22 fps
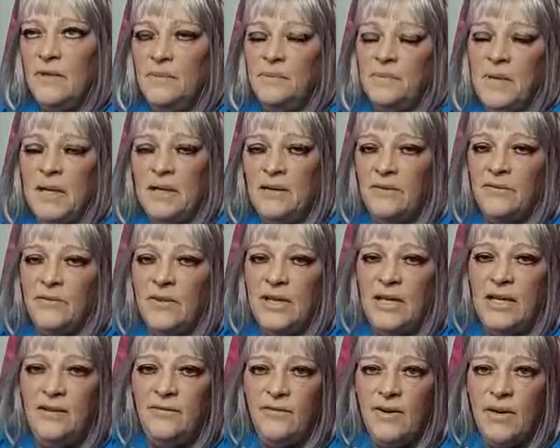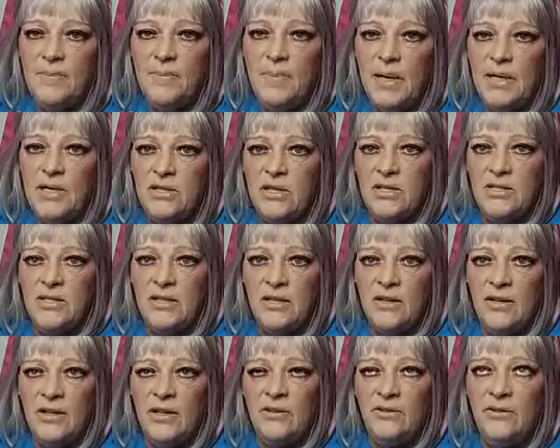I'm kind of reading vibrations
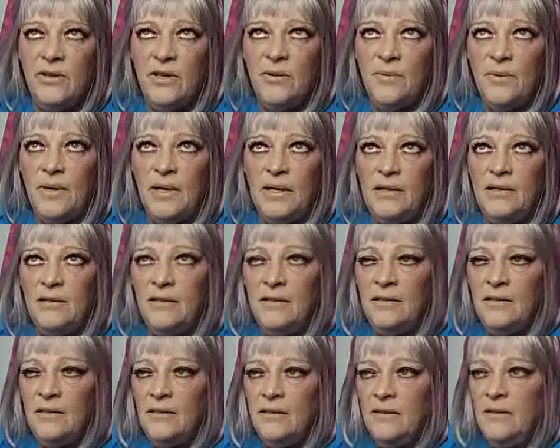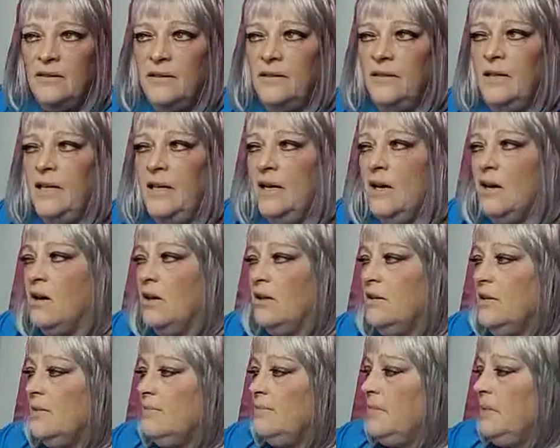here. I don't know what they
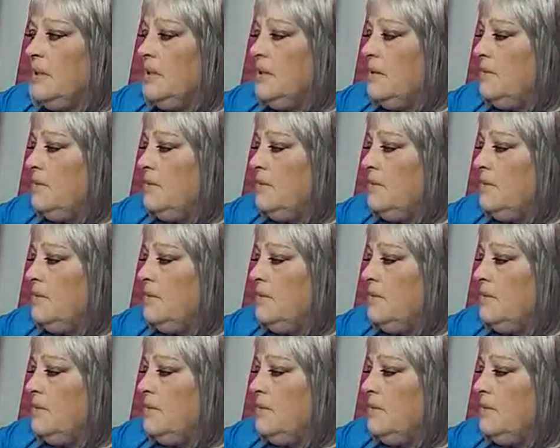call them,